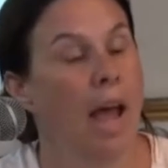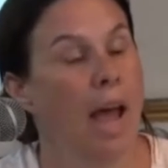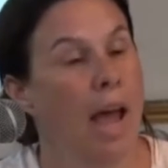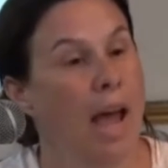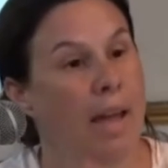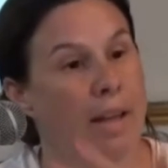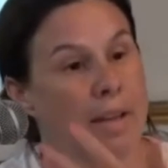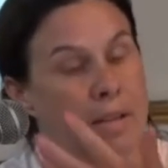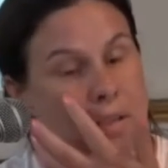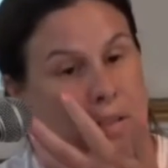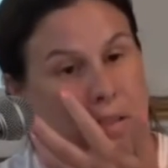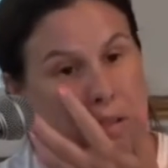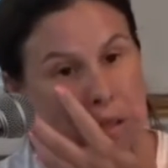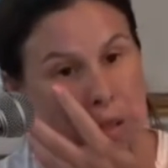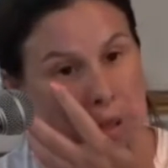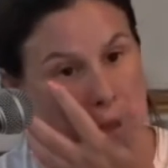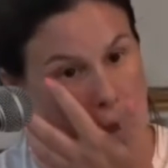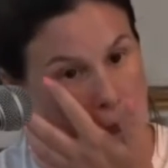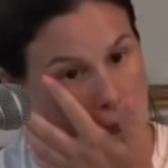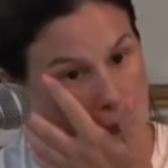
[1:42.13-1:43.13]
And
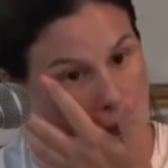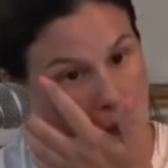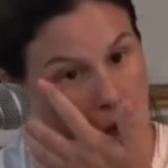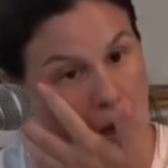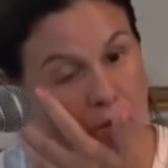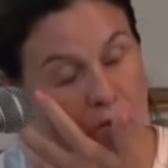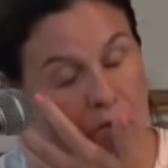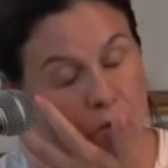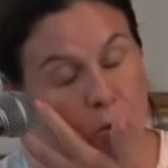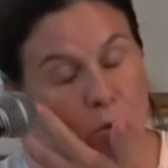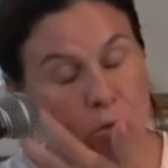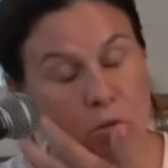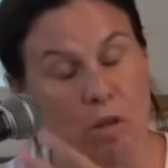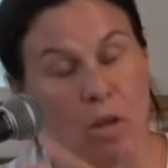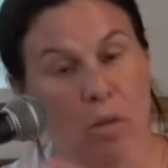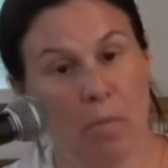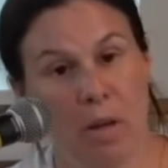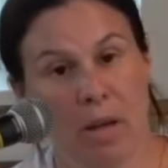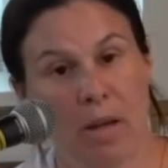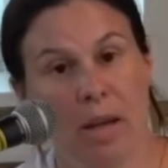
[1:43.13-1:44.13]
I've
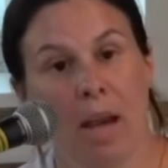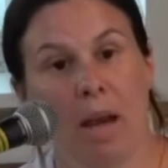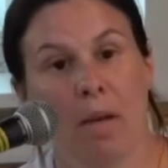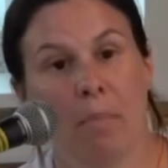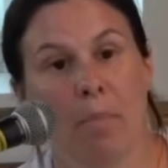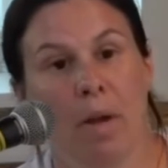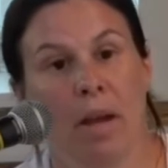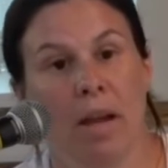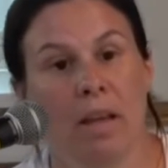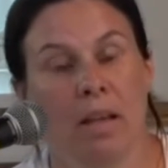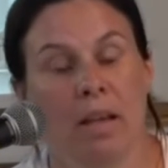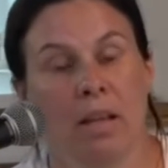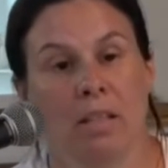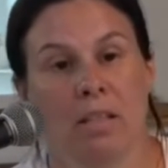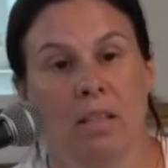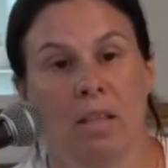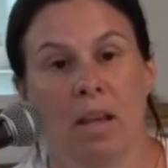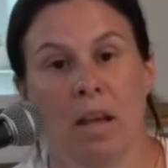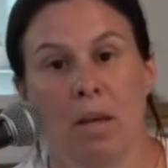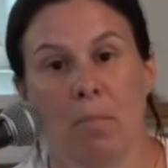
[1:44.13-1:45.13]
also been campaigning
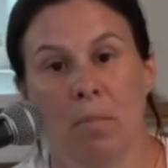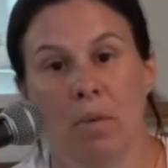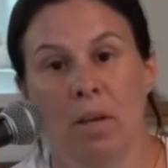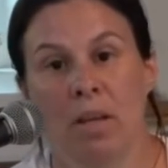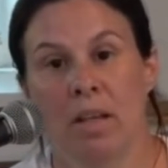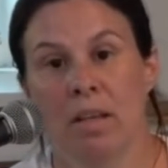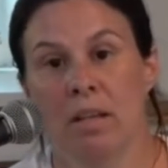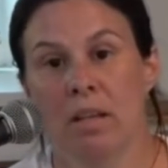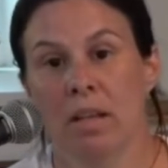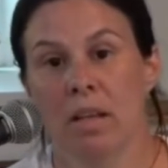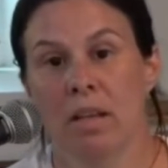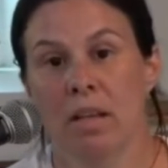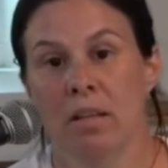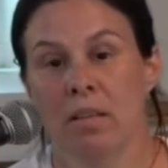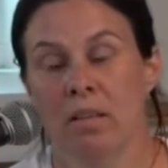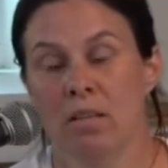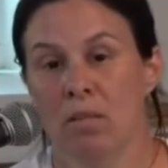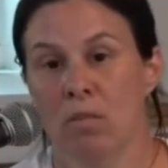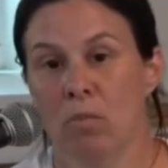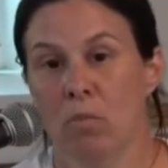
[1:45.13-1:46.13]
to get bleed
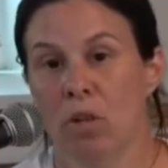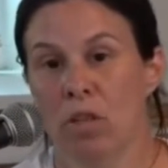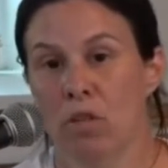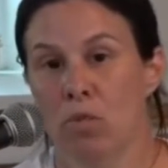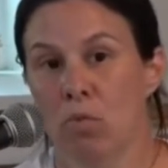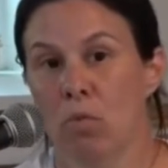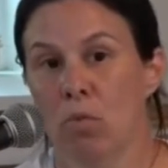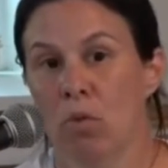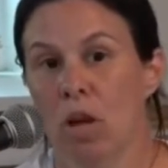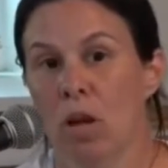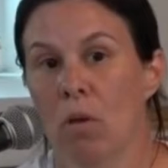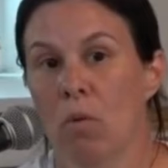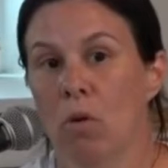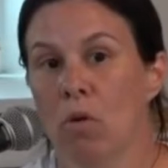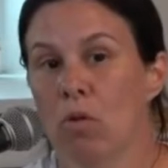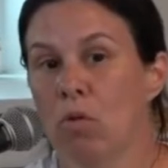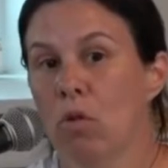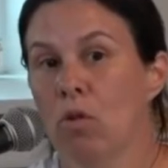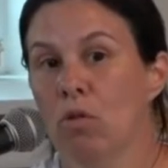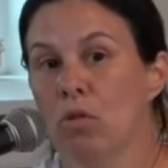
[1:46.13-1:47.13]
kits, which will go
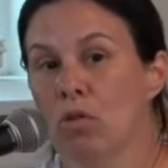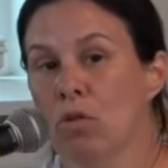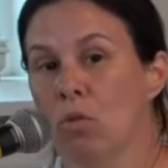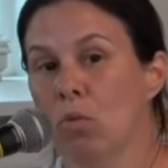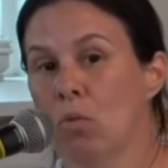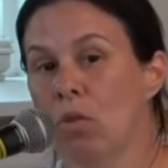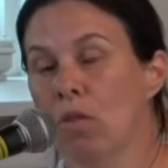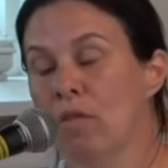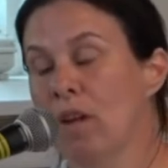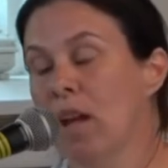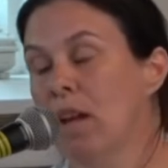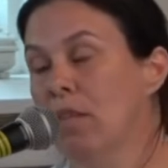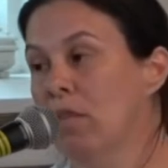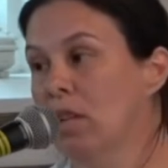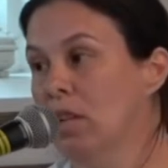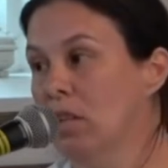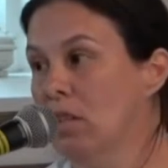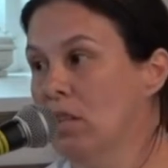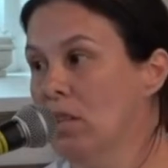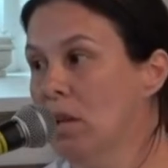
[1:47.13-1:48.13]
across all of
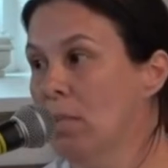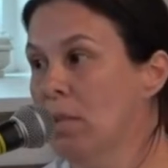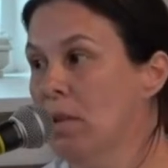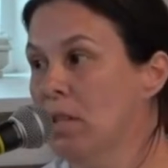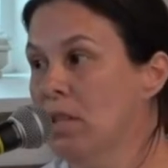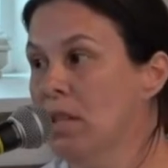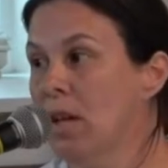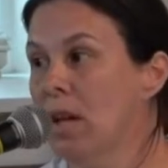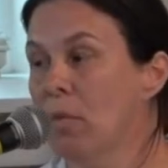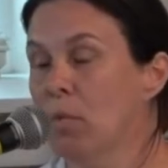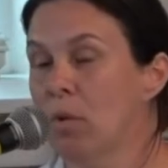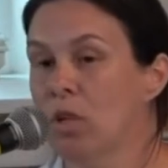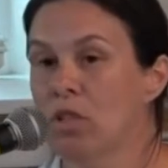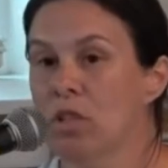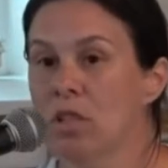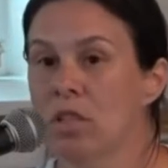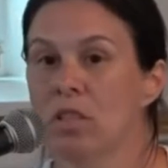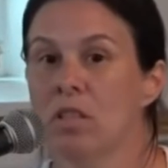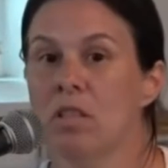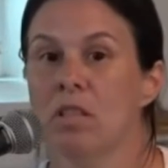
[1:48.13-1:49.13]
Avon and Somerset, which
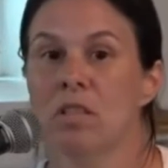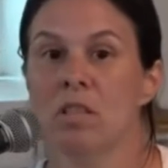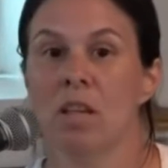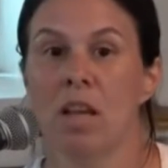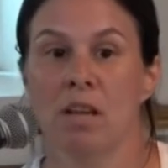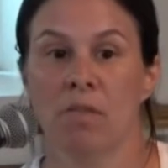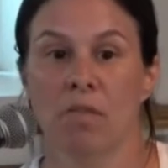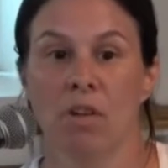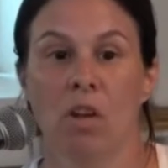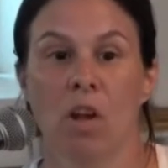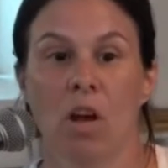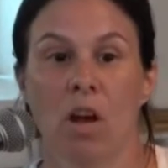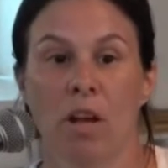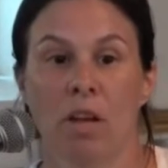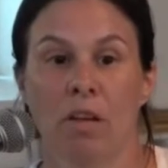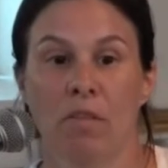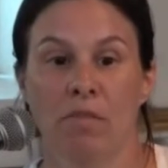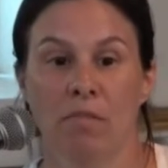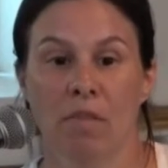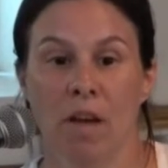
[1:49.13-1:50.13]
is to save a
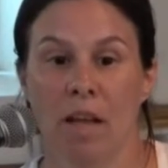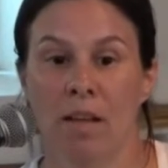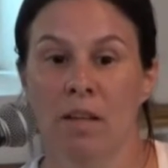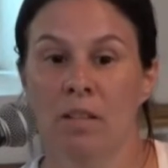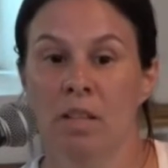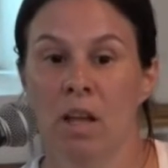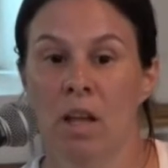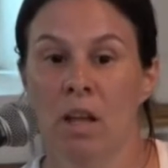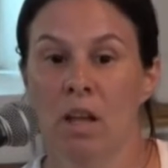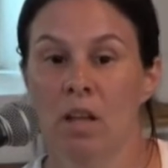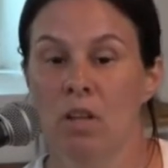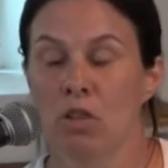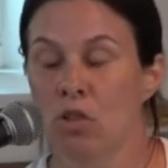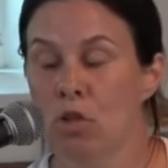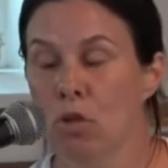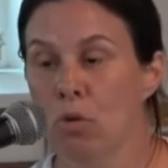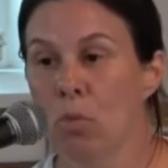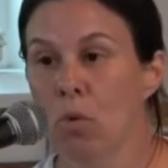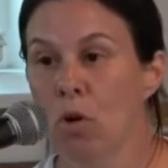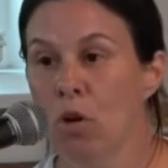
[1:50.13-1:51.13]
life, and
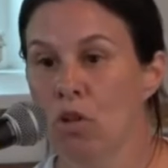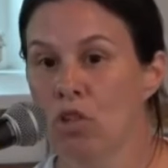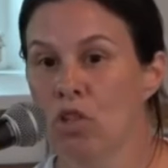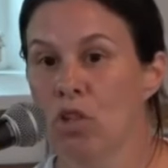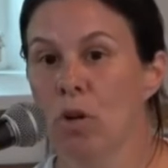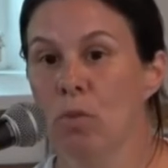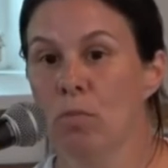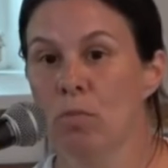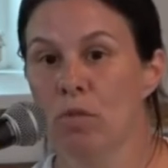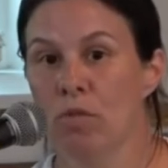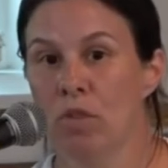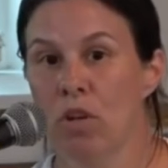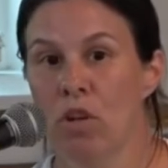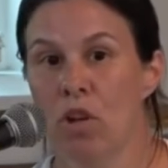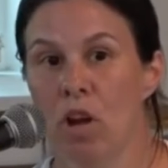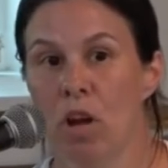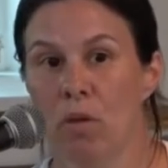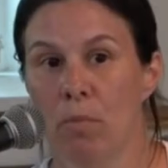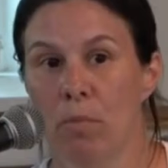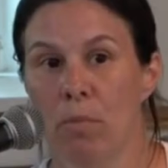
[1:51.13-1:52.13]
do workshops for
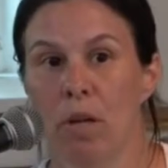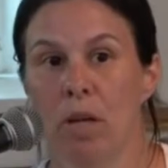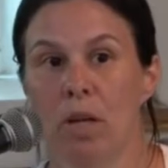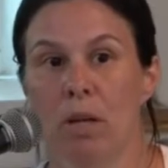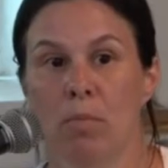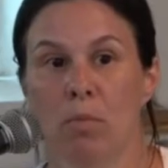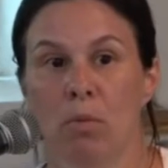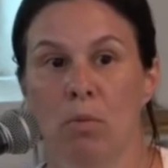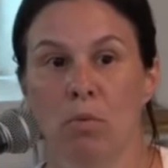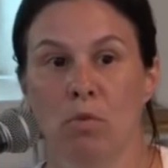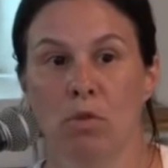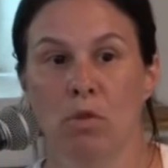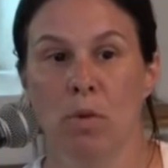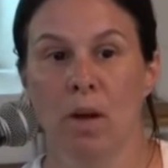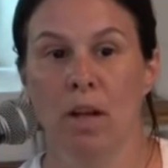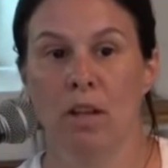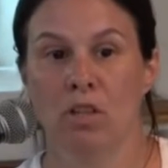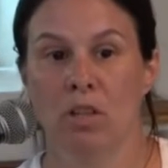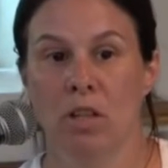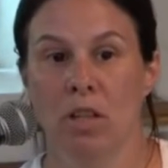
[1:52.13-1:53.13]
young people to
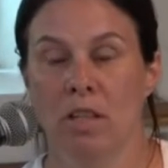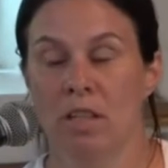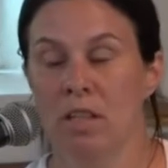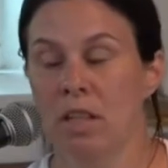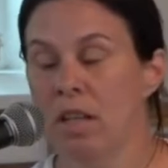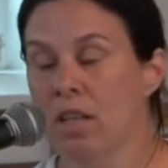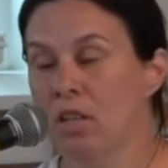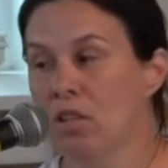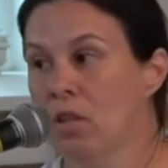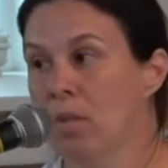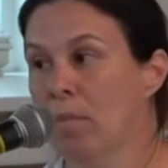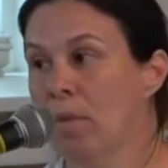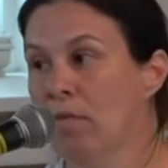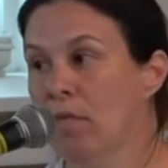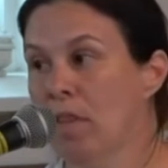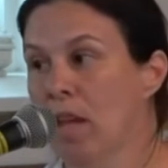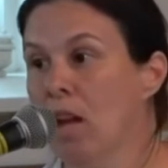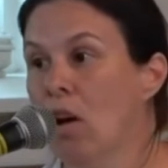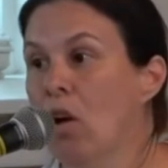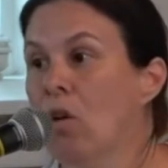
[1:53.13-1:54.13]
actually teach them if
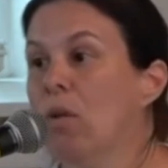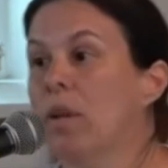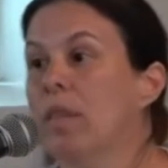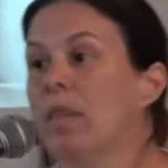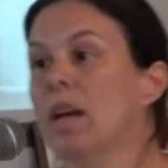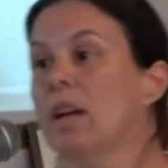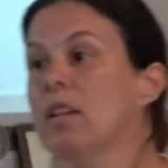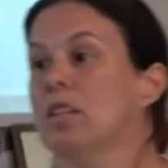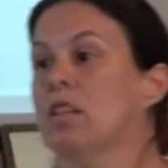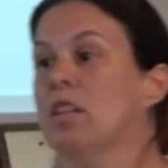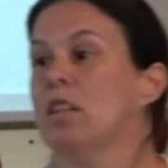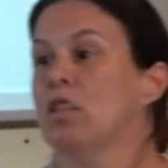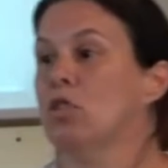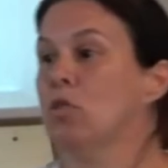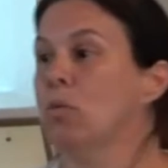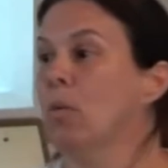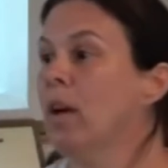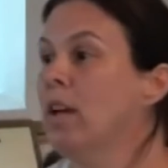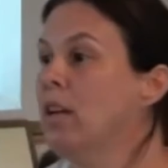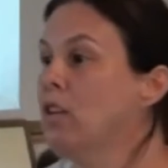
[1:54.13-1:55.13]
they are in that
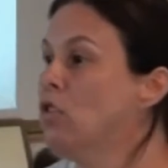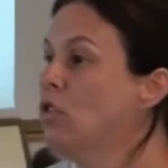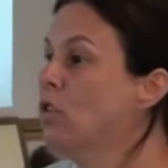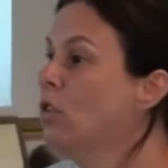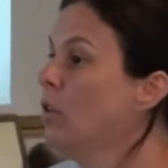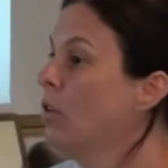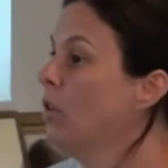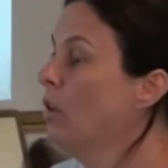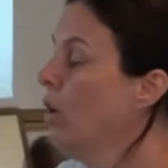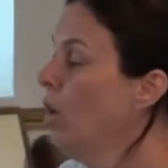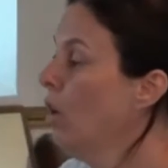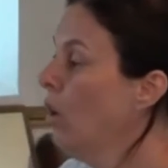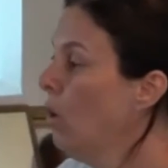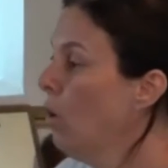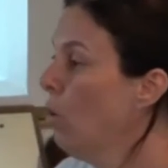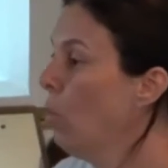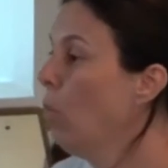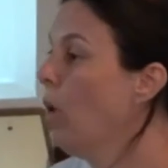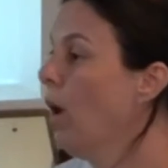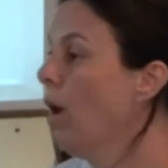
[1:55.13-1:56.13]
situation
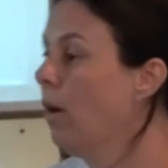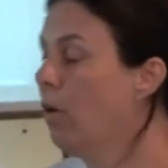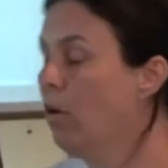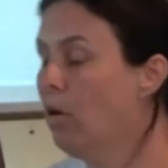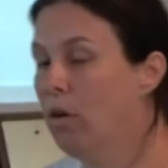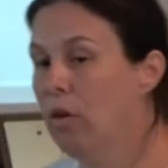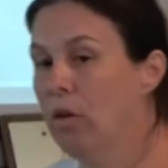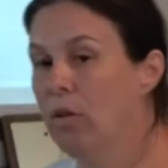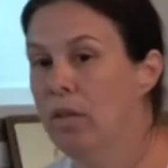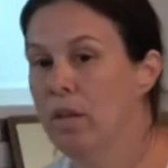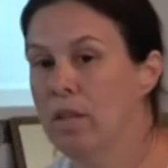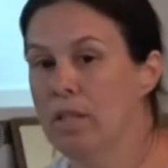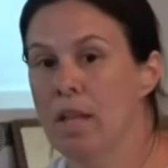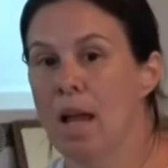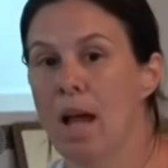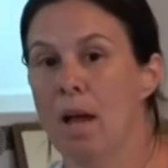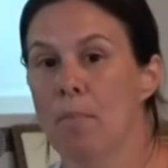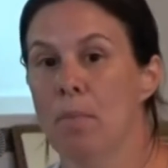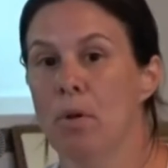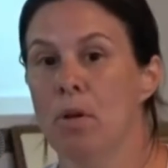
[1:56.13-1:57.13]
where this
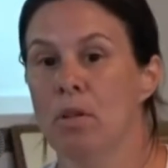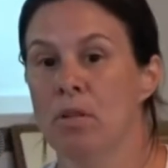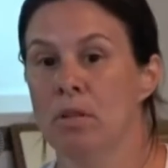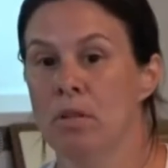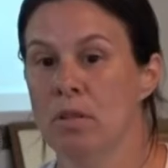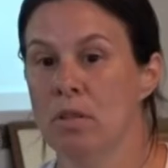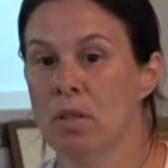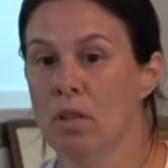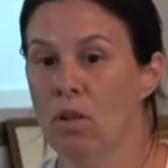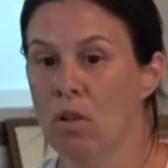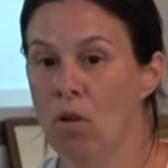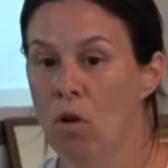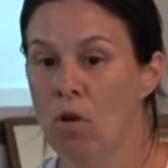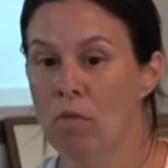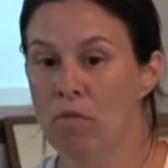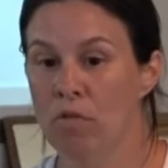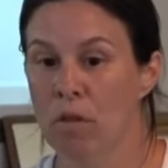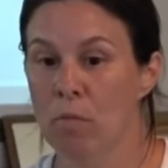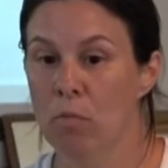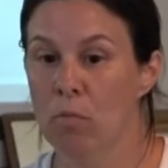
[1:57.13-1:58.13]
happens. A lot
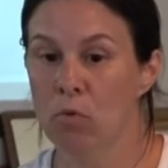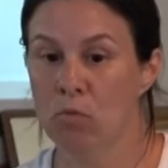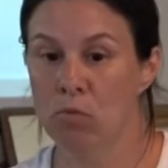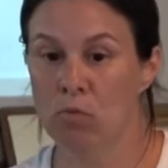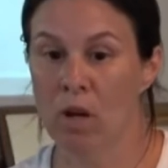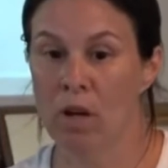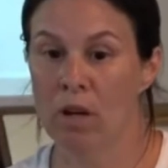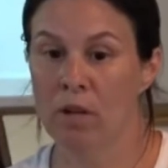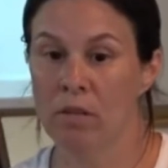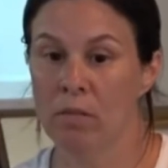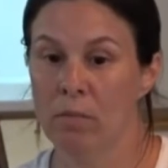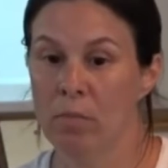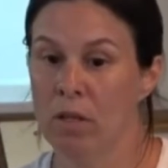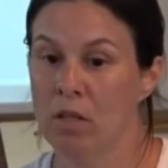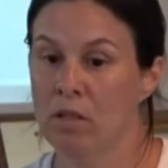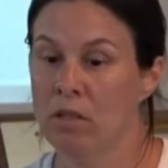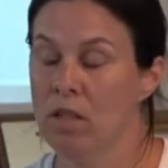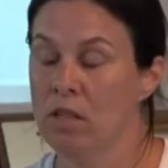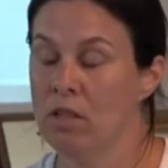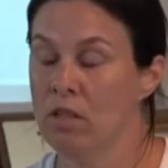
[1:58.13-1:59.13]
of them will run
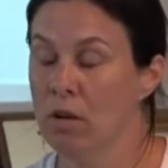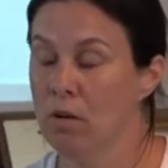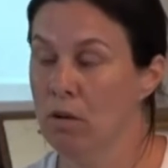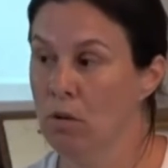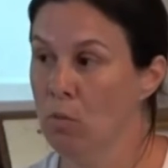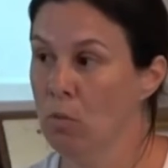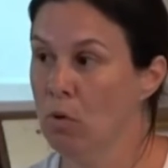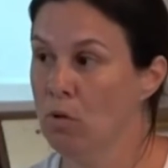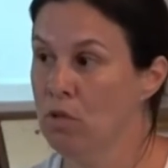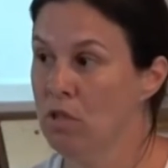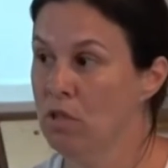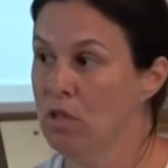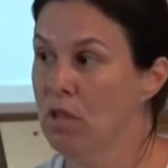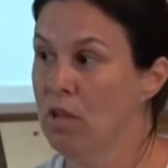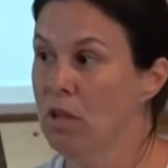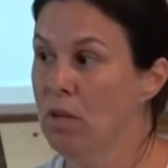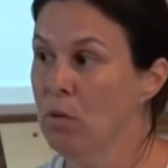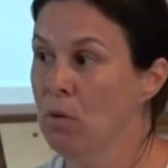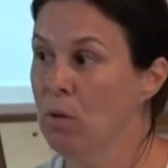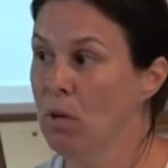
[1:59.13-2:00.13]
because they don't know what to
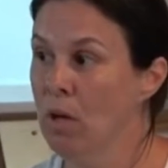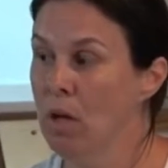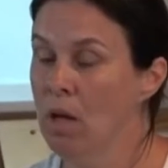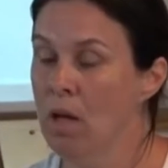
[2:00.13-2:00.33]
do.